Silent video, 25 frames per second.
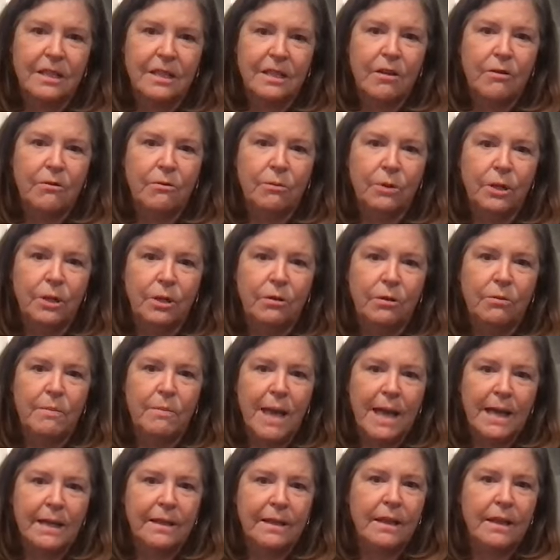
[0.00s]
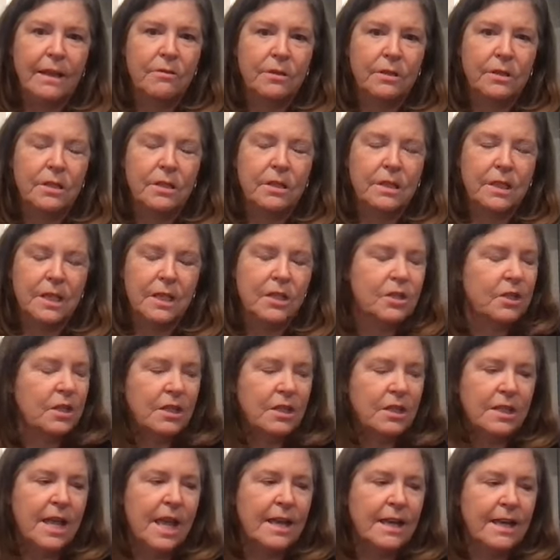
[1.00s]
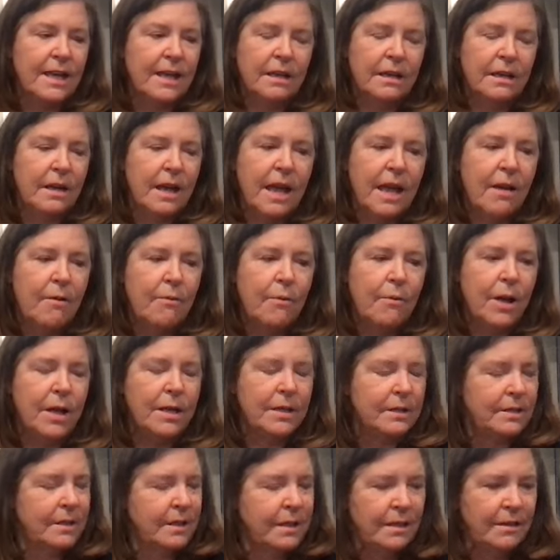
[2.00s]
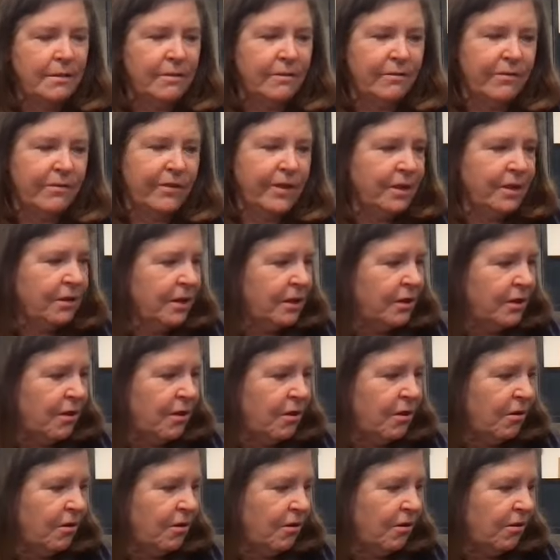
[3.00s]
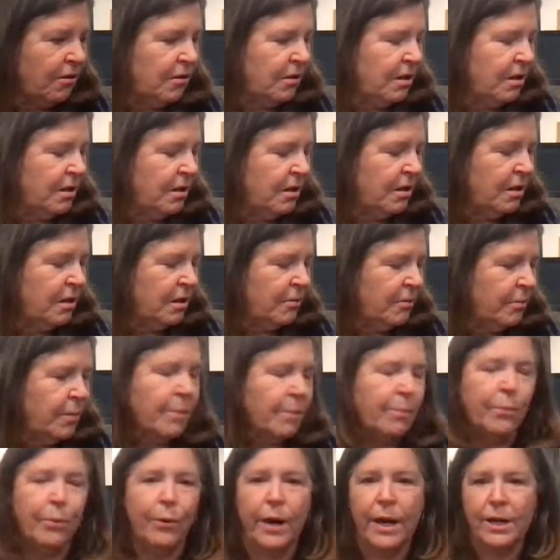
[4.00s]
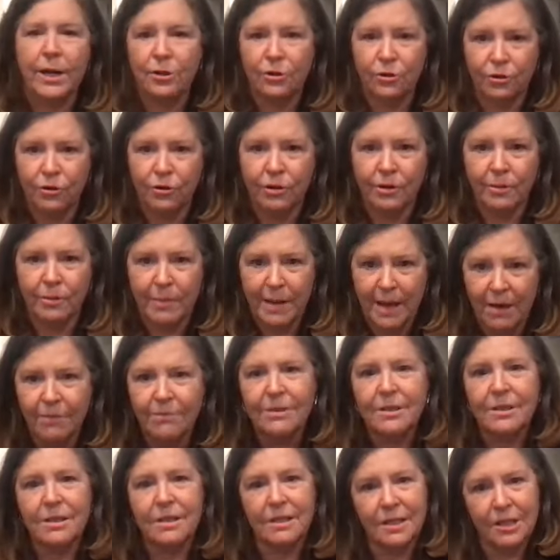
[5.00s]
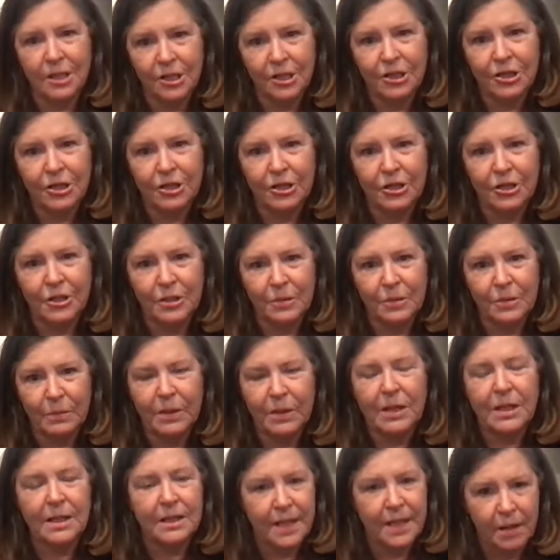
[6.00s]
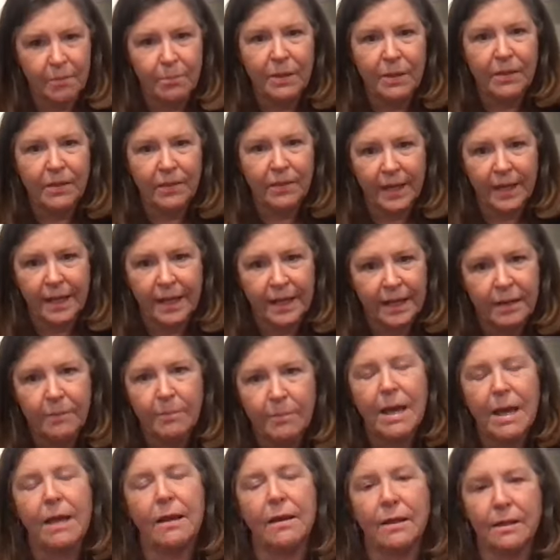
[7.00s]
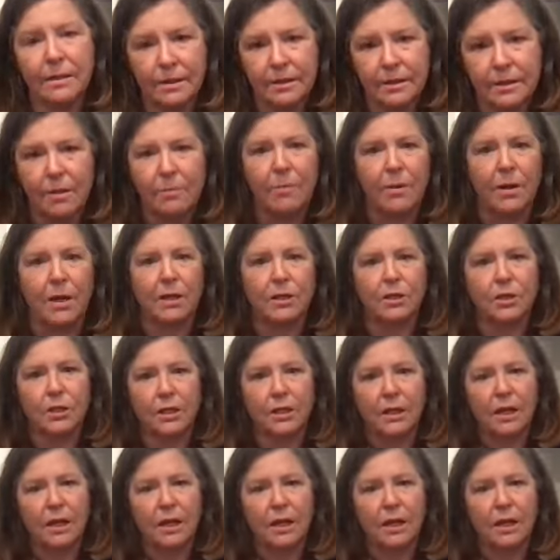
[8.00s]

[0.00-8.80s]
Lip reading: so when you make those decisions, I didn't feel at all pressured about decisions because I'd been thinking about it so much.